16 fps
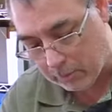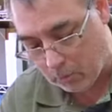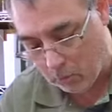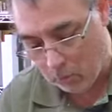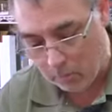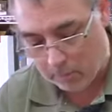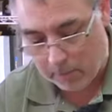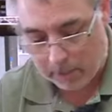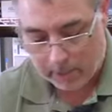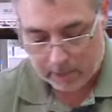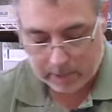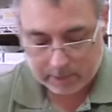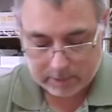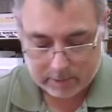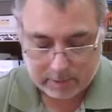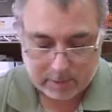cool
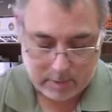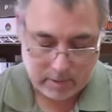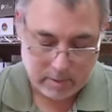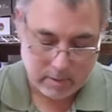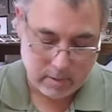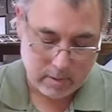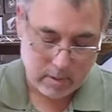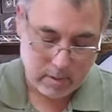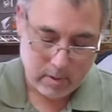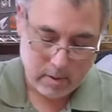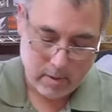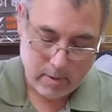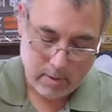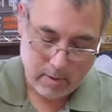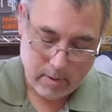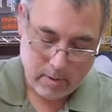because
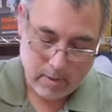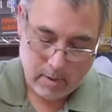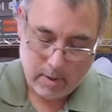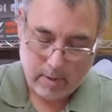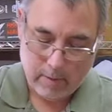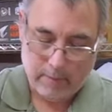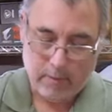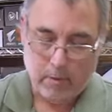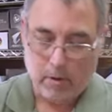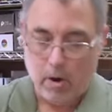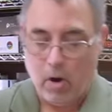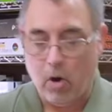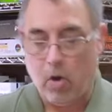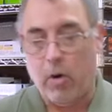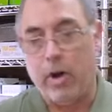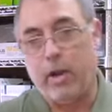if you're in a
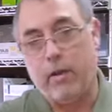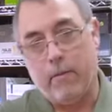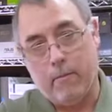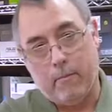hurry,